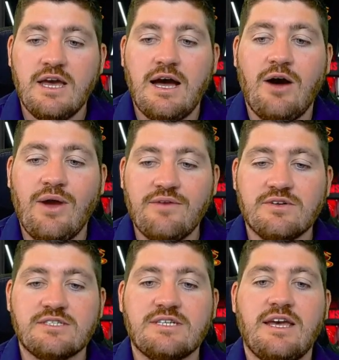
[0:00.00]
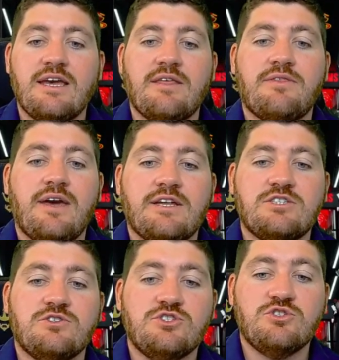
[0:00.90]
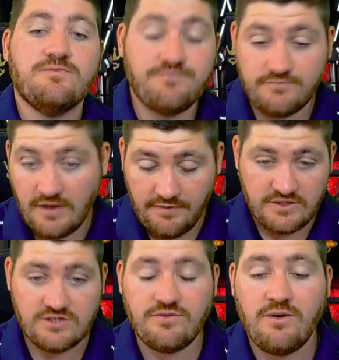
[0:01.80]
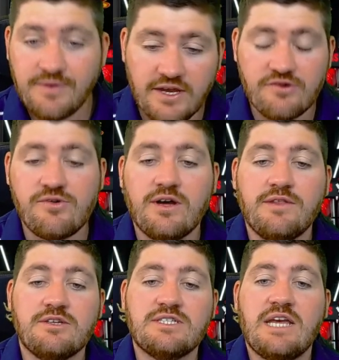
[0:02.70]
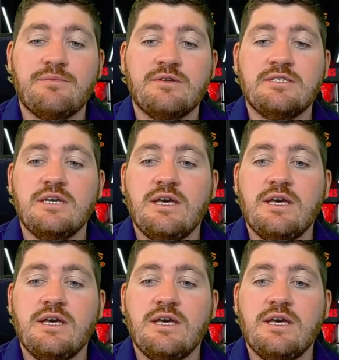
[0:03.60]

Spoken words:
However, saying that, and this is from their statement,